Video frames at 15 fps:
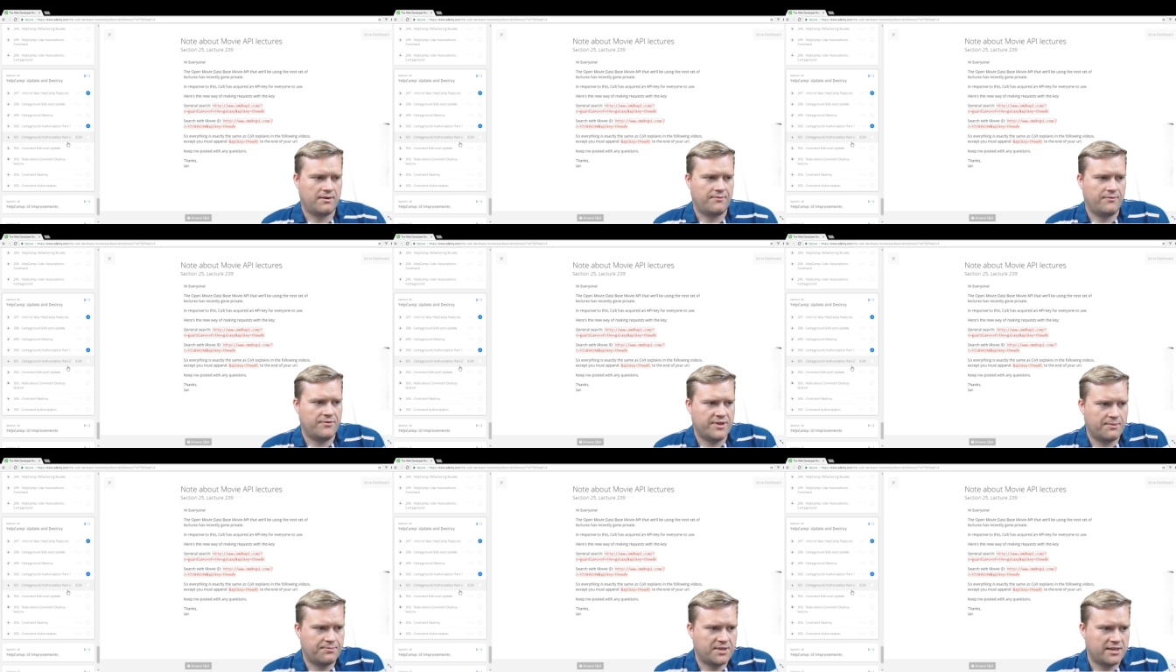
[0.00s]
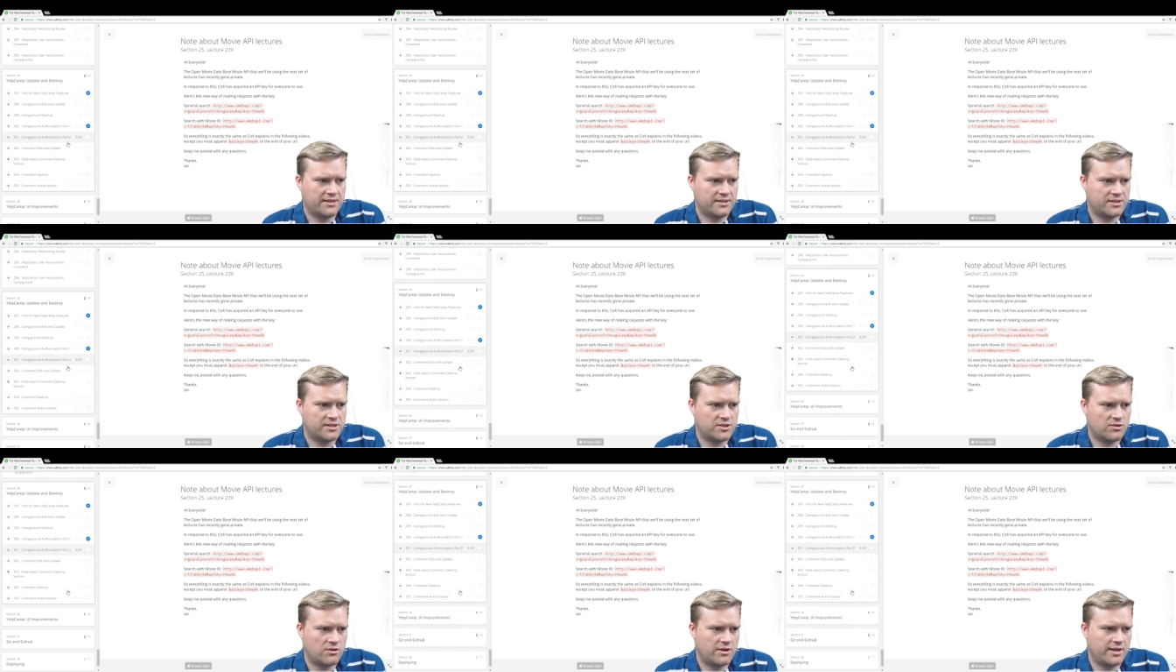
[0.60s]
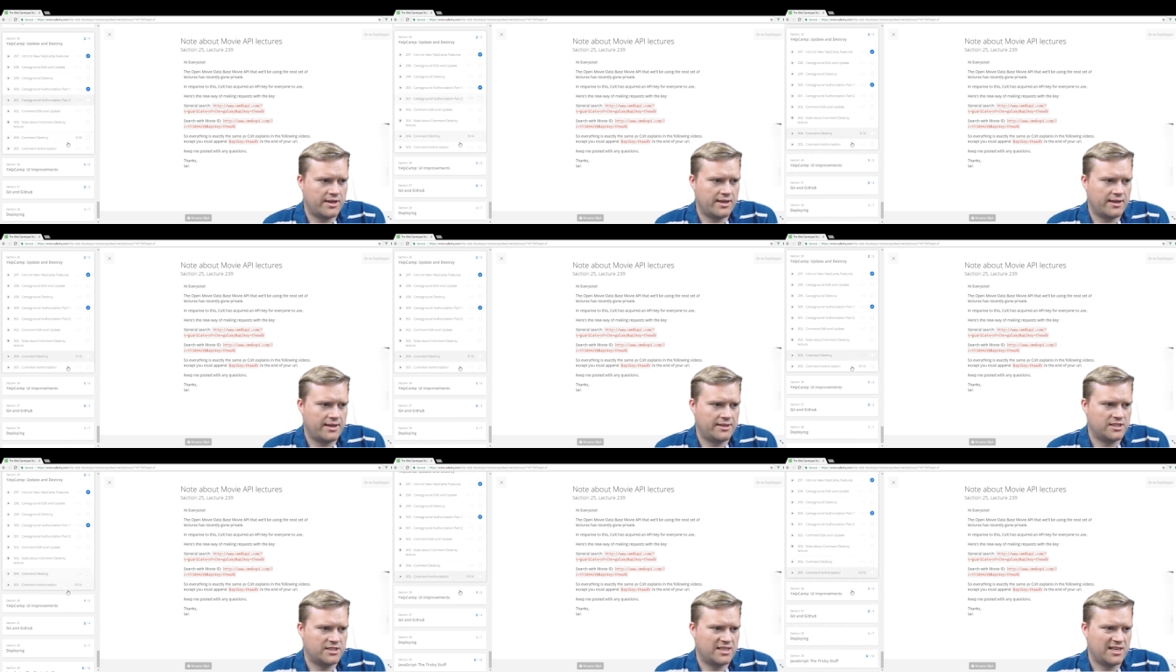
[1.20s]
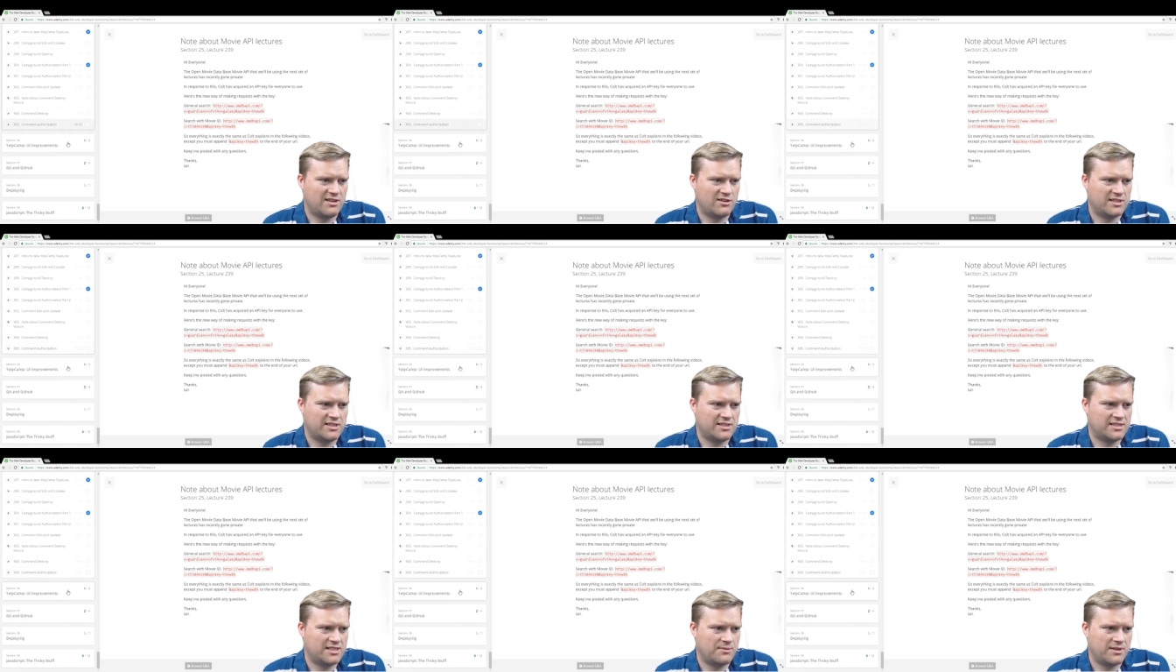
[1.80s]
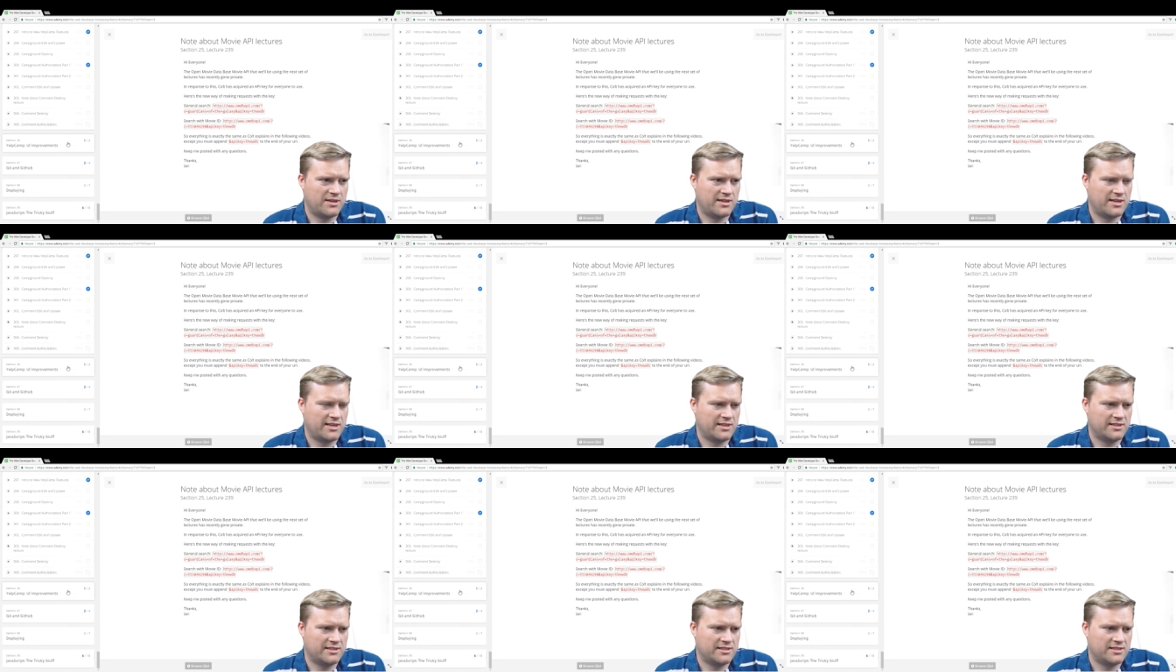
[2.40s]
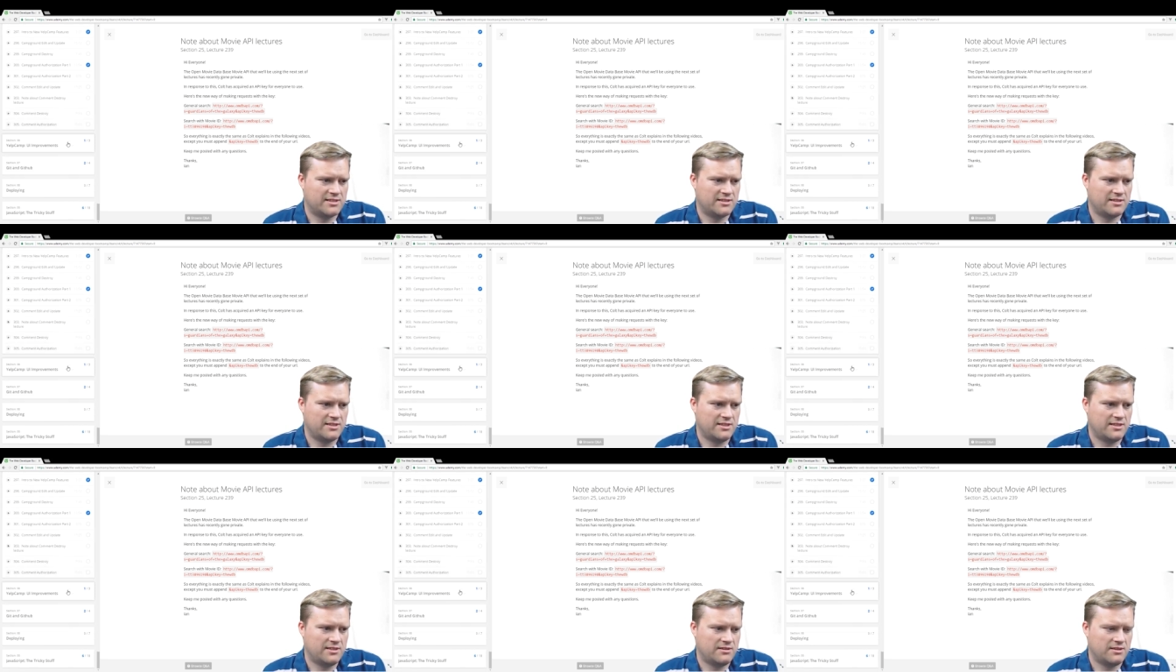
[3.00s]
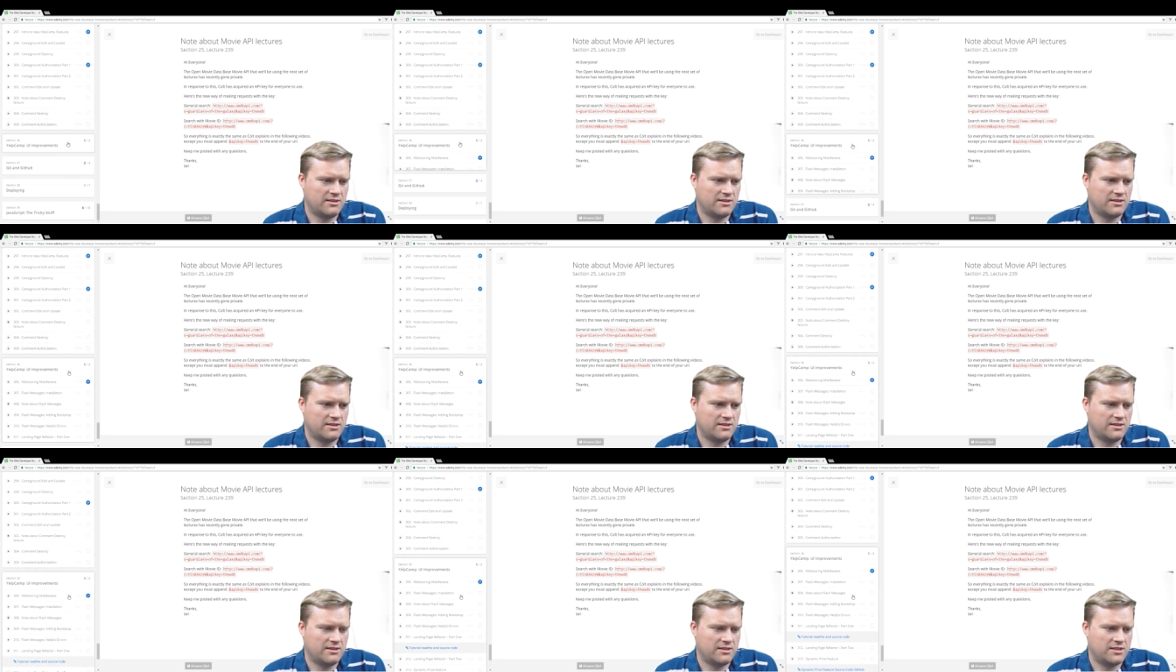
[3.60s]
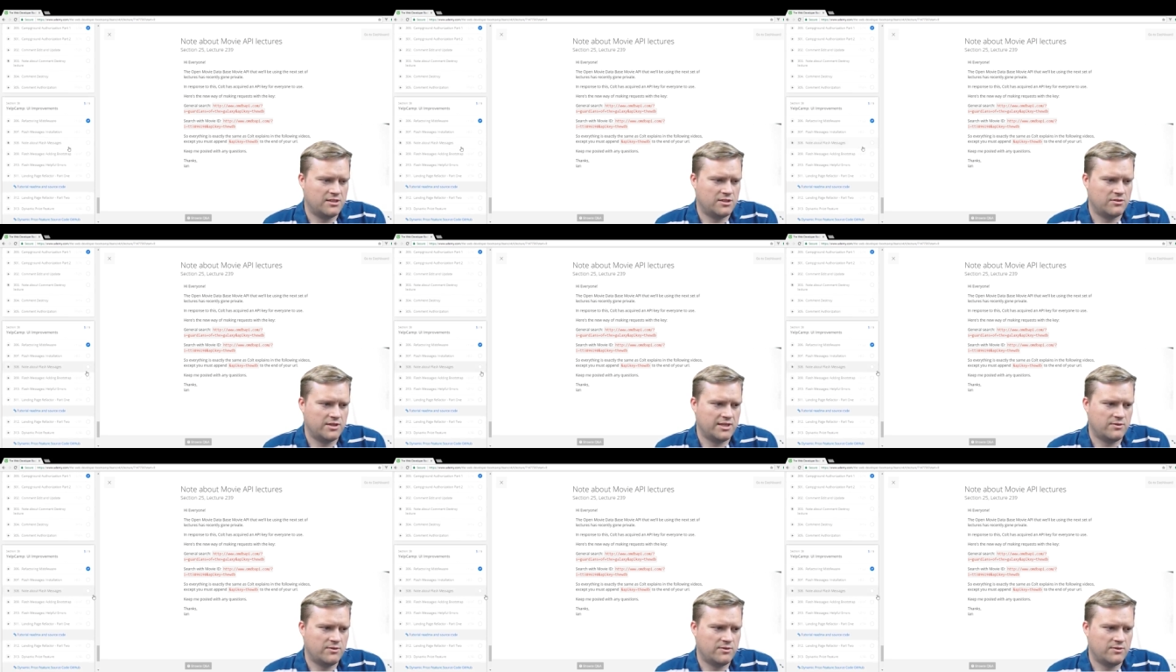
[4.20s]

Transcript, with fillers: The update and destroy, I just kind of looked at some of the things he, to do it.